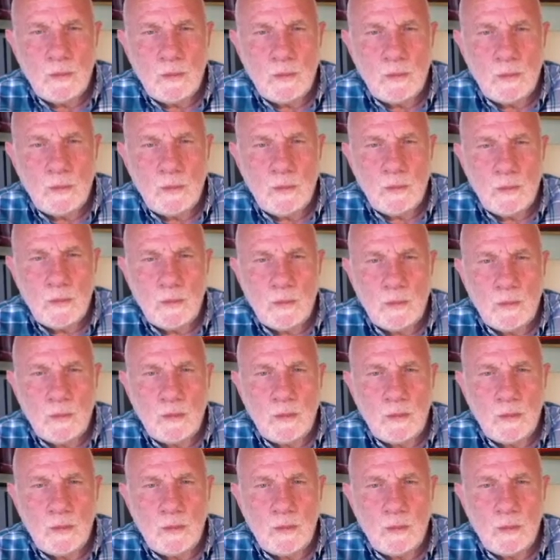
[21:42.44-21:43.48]

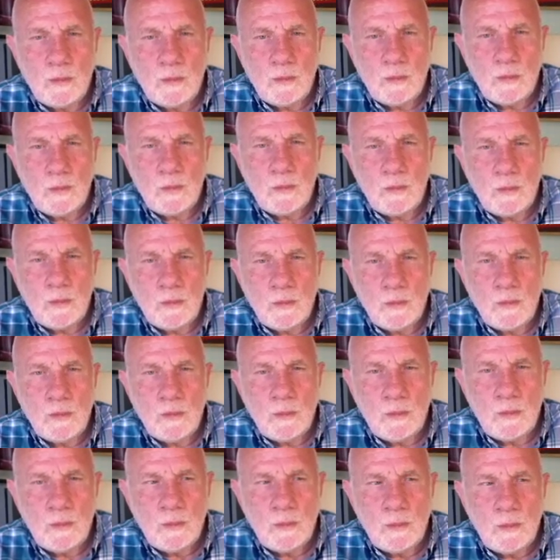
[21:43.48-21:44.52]

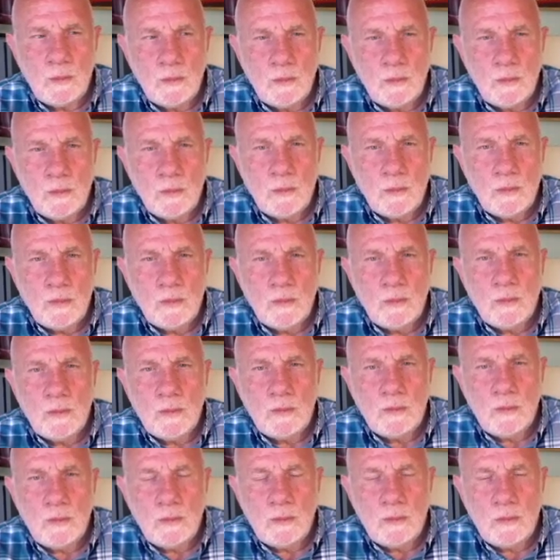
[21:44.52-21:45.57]

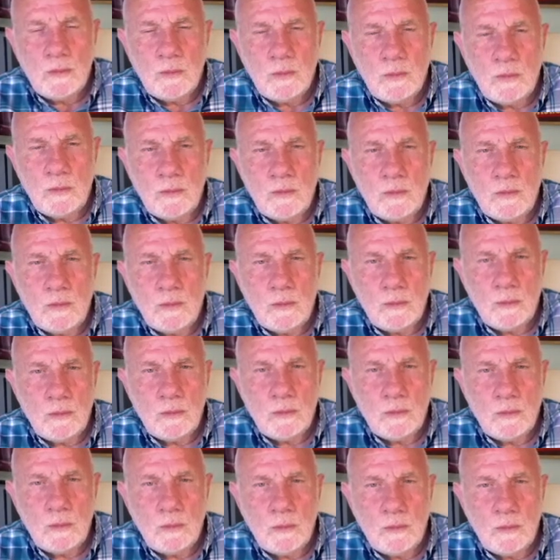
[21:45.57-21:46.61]

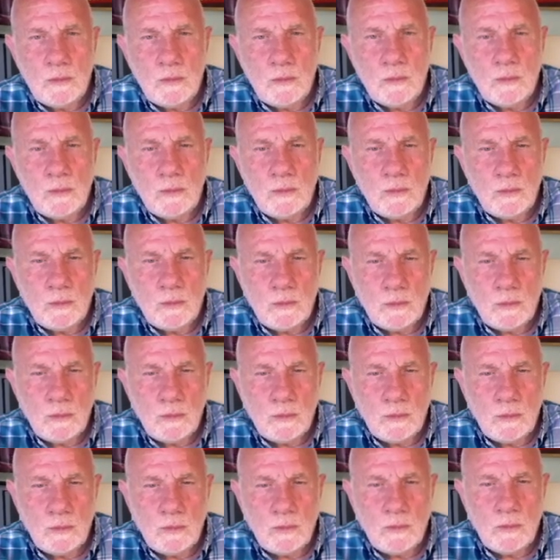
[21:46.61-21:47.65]

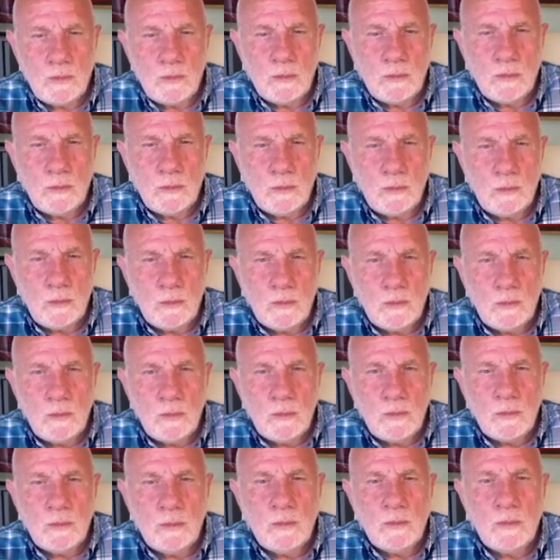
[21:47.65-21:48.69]

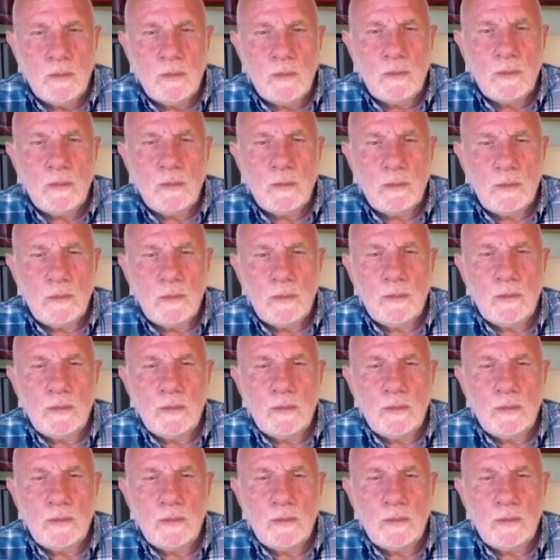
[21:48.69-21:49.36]
This person isn't speaking.